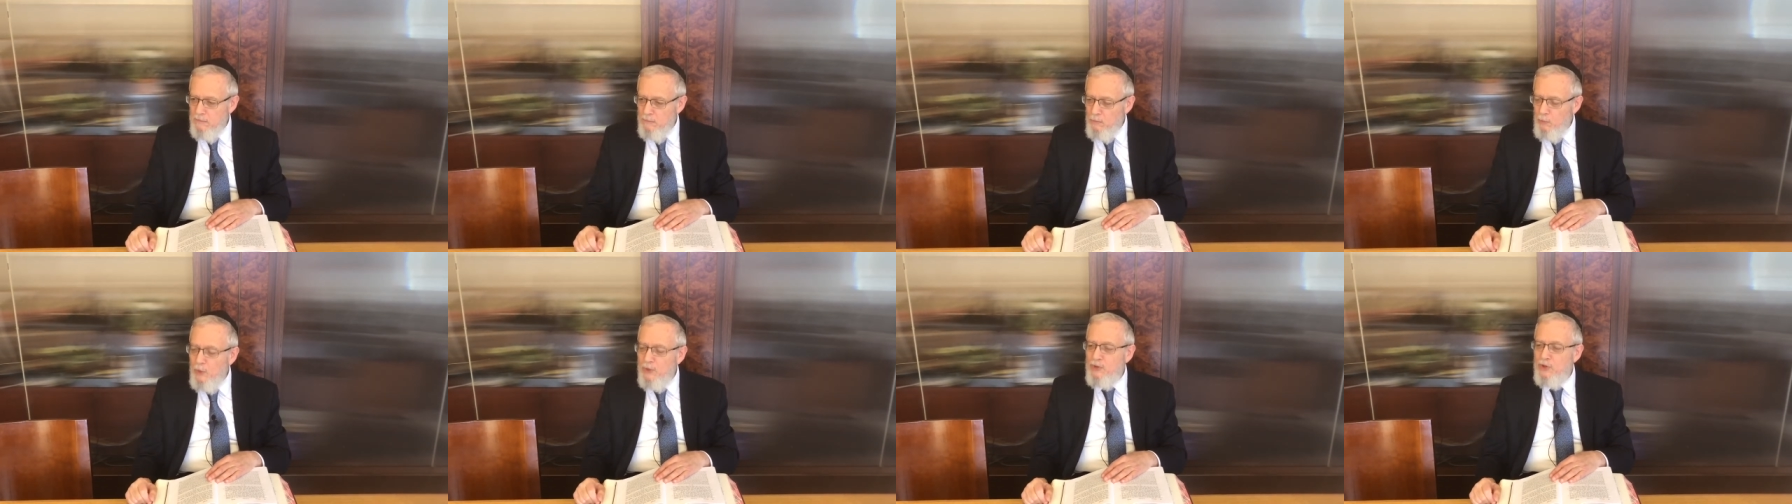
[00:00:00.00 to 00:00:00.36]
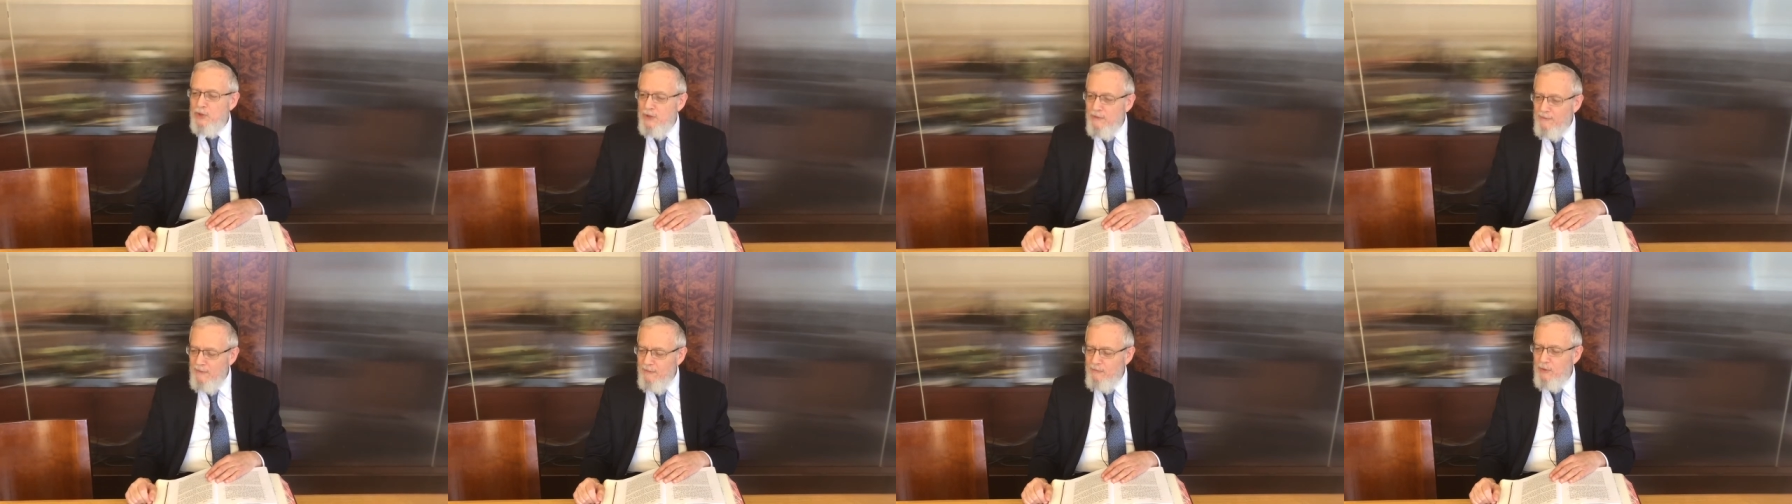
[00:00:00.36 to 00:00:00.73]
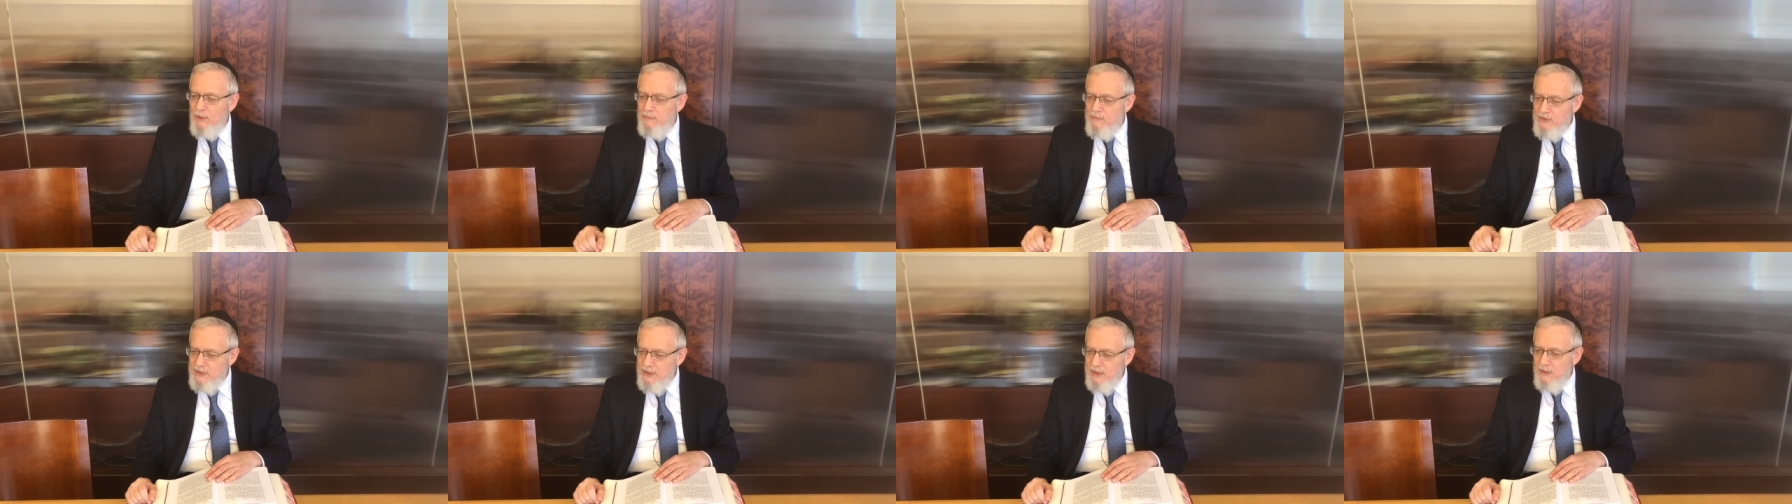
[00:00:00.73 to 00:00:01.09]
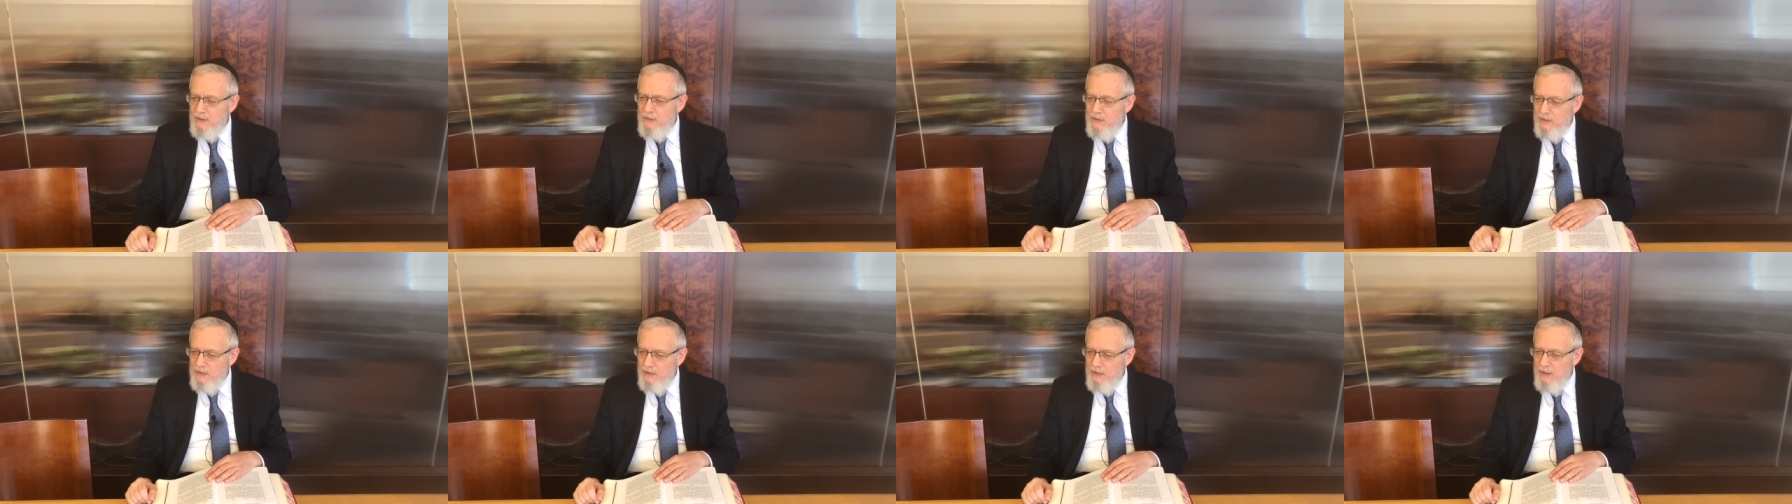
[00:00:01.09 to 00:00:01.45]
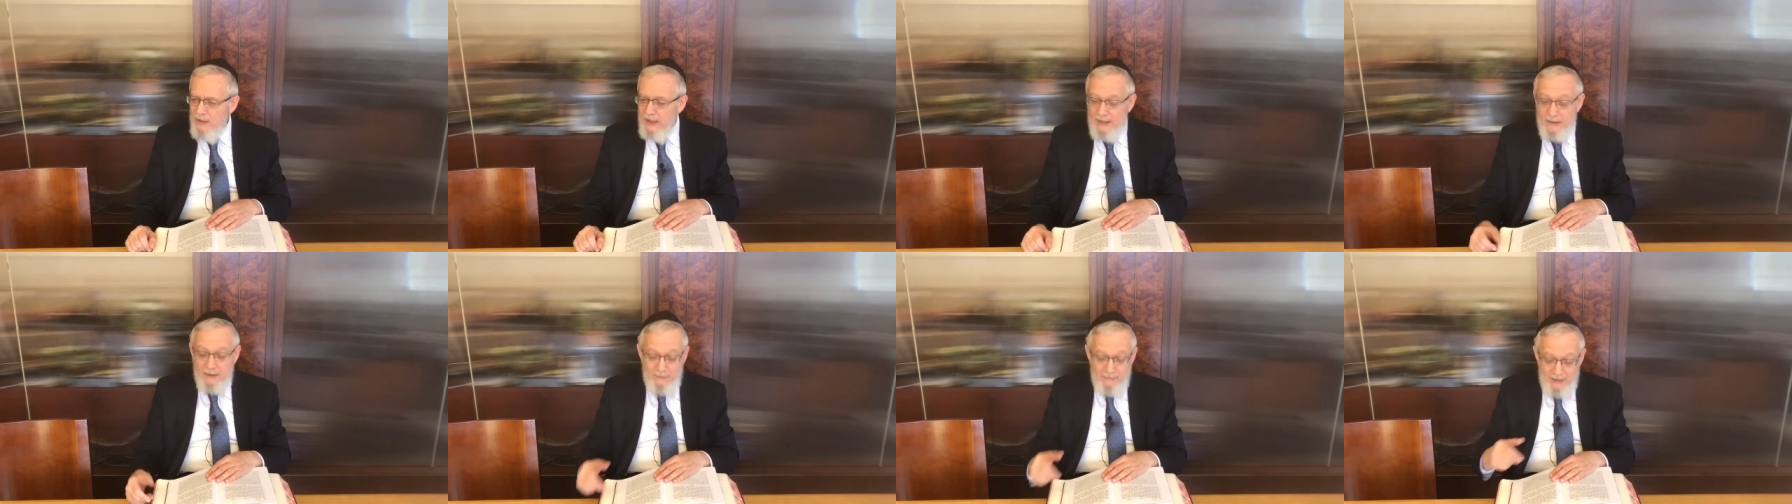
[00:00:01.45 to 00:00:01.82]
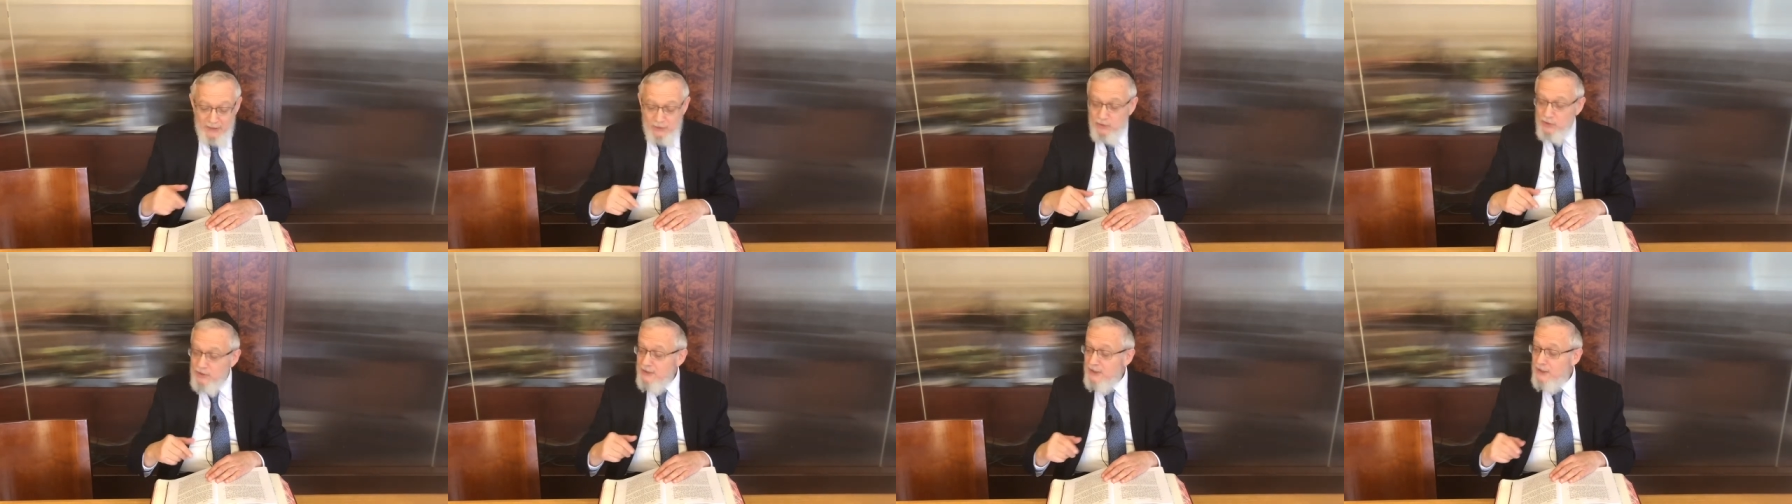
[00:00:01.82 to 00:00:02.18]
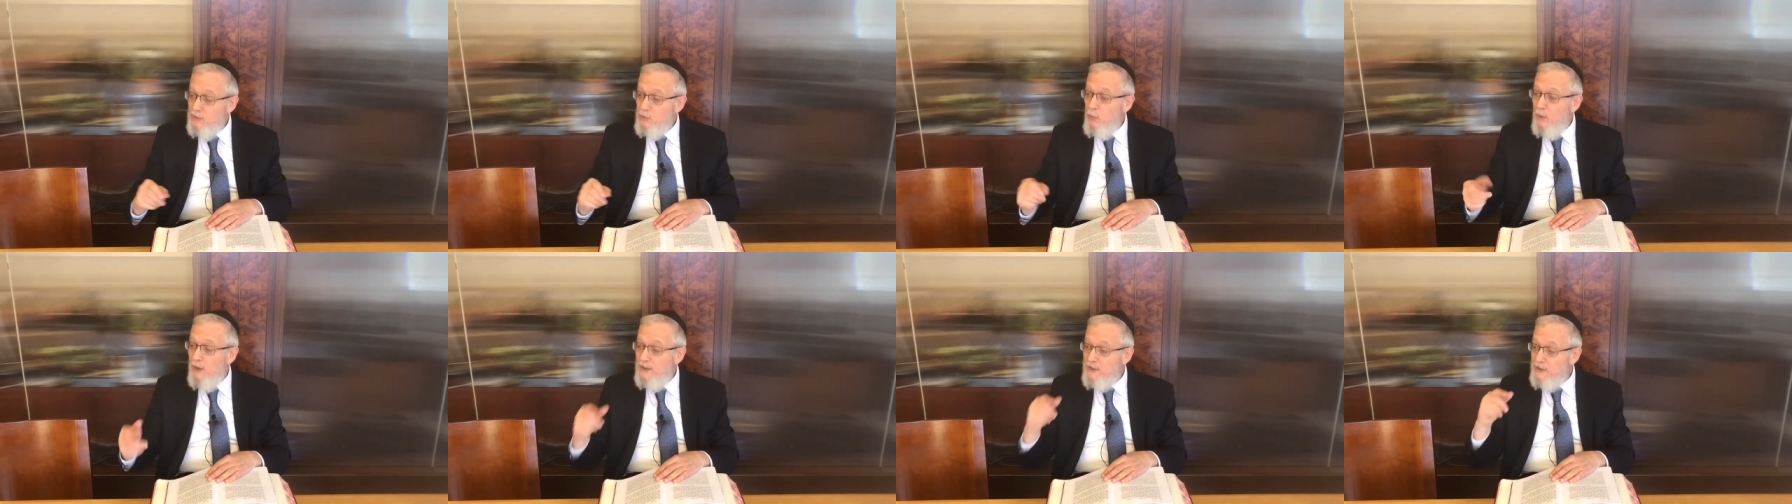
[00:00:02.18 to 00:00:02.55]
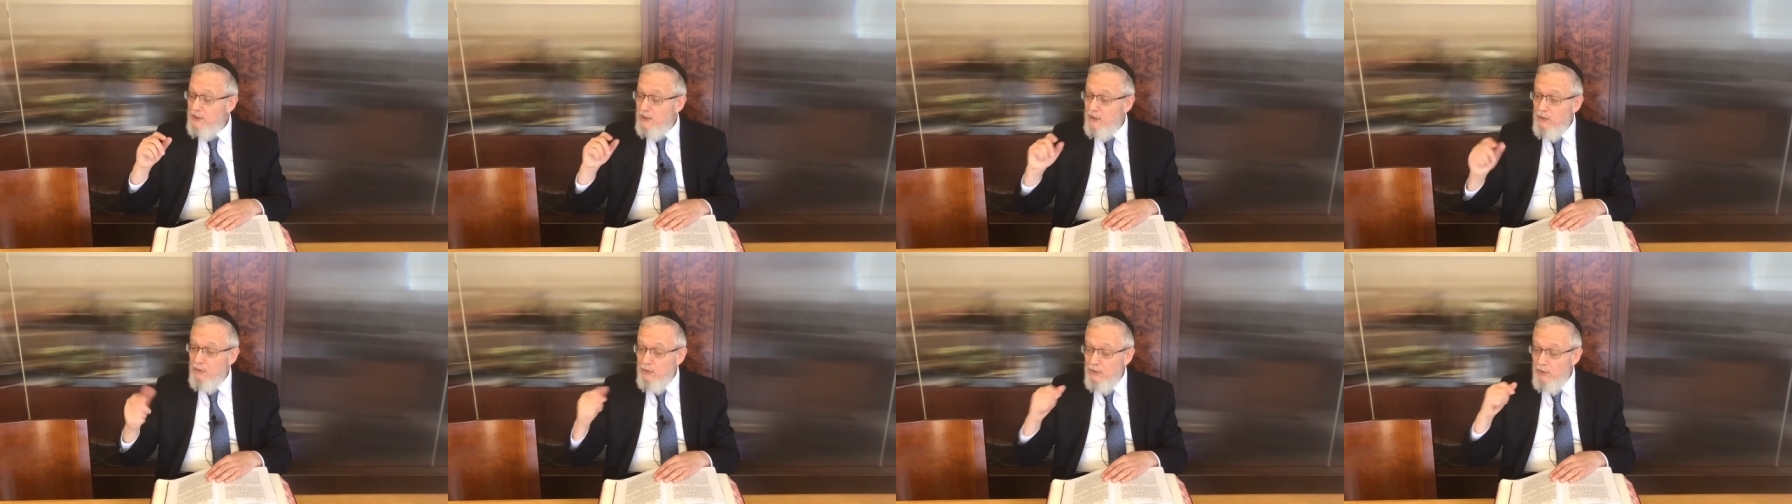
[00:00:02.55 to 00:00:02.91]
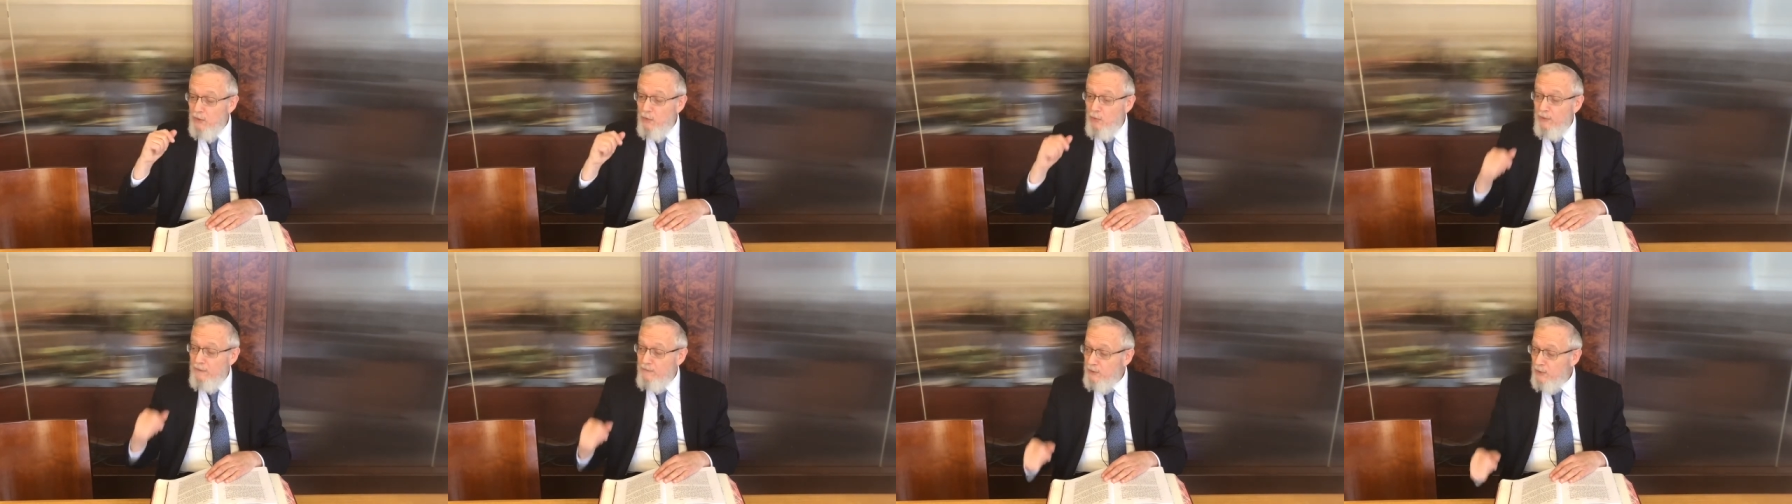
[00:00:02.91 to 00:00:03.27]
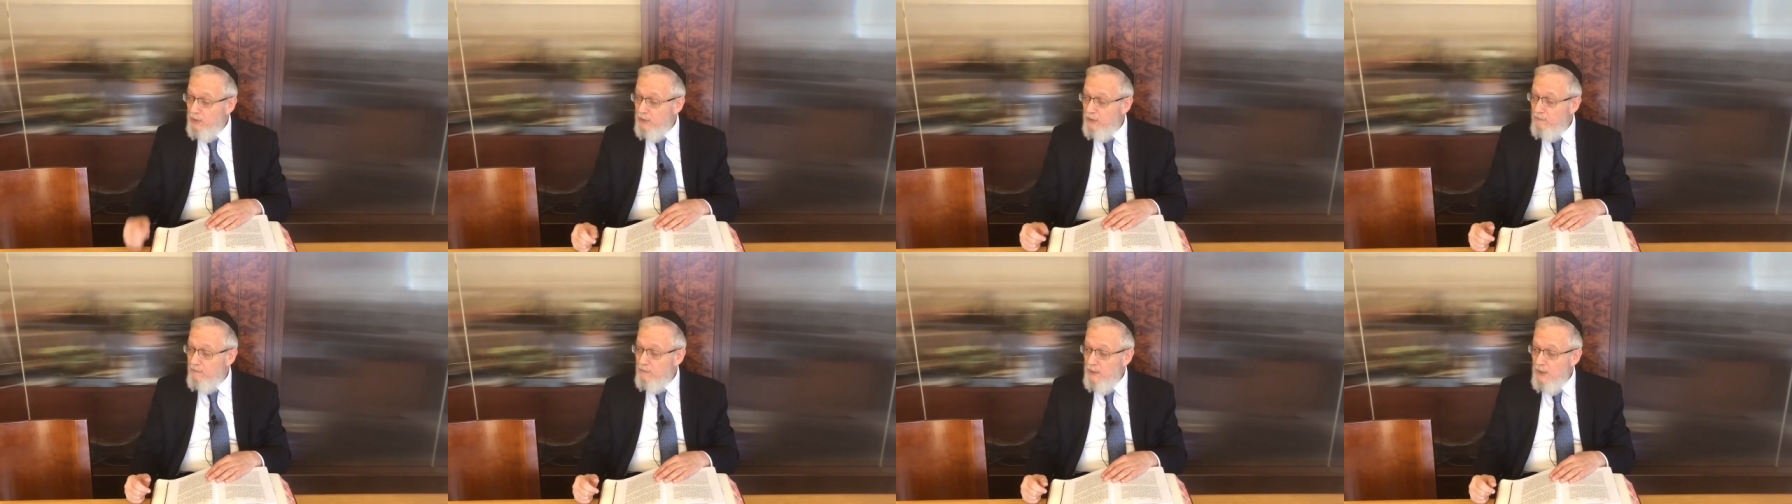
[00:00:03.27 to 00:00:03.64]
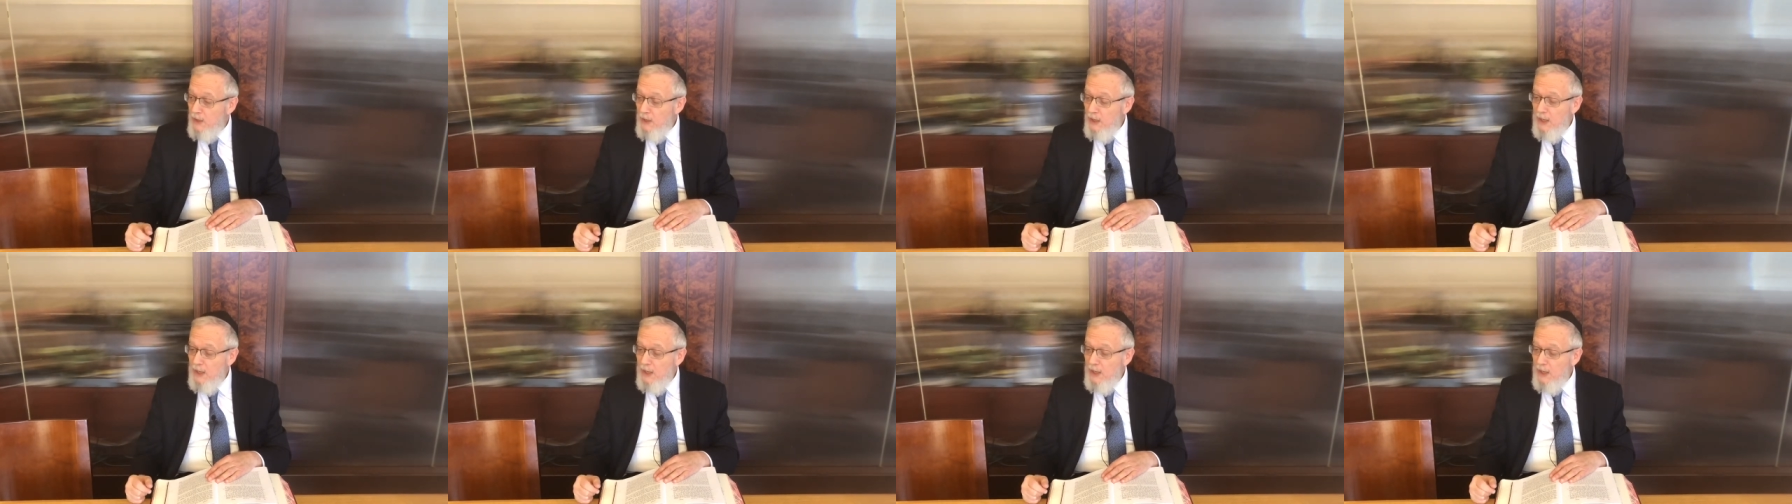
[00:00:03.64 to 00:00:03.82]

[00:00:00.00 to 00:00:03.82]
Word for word: What should have Avram said? And the Medrash says, what is it the equivalent of?